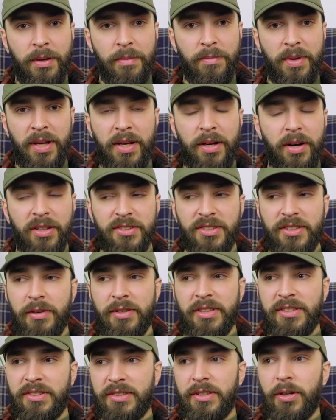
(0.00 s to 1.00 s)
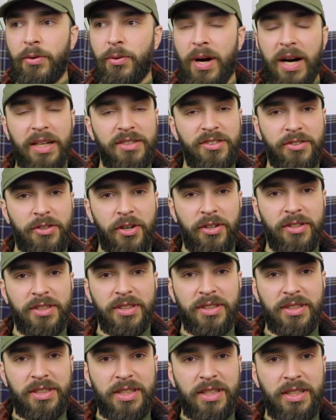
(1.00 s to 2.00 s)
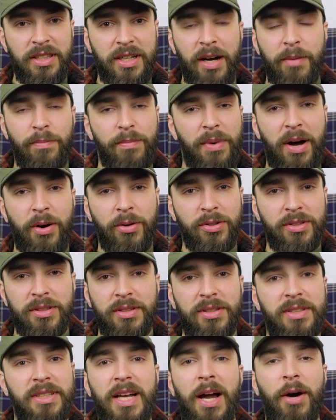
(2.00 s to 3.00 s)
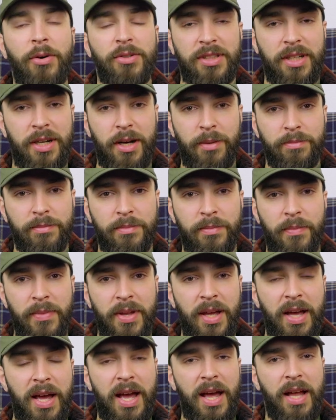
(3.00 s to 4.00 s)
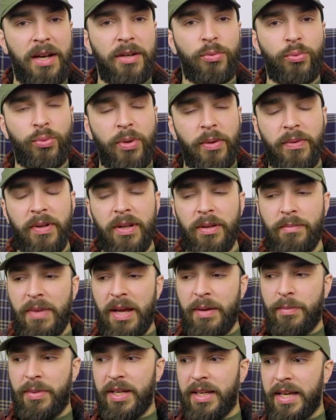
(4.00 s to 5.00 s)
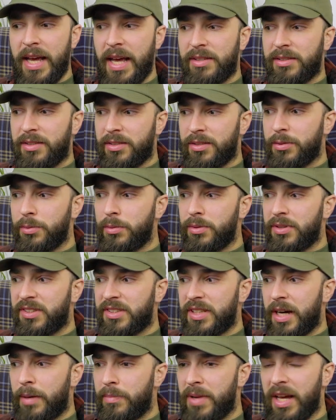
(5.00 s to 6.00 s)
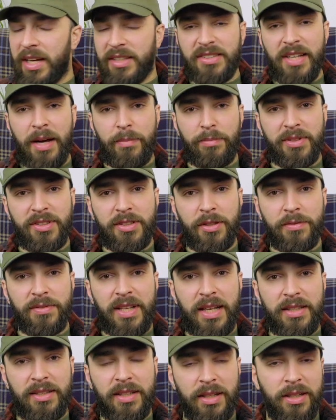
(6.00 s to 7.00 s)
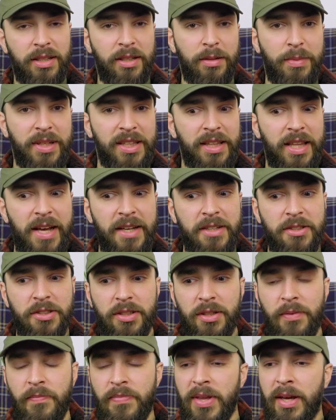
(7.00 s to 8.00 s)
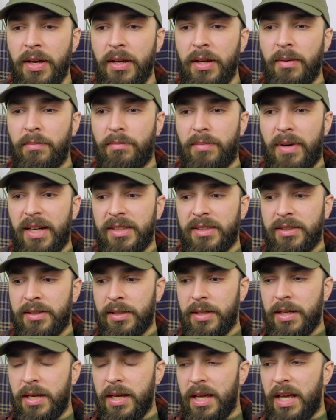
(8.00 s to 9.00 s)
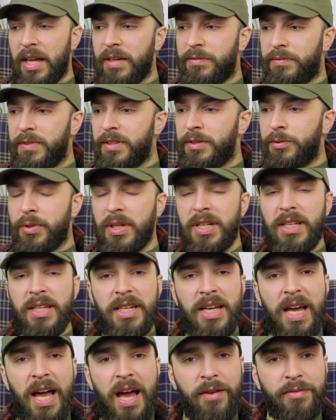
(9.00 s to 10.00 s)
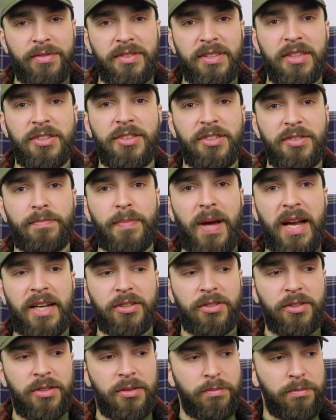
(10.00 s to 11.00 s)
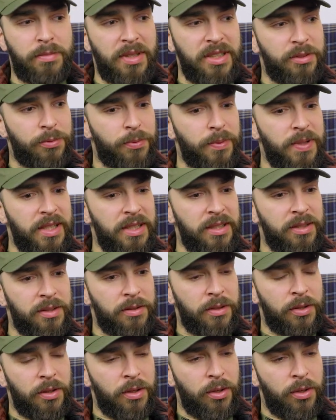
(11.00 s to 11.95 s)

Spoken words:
because there is no uncertainty about the outcome. And we will maybe get to some examples of that a little bit later. But if we really have this spectrum between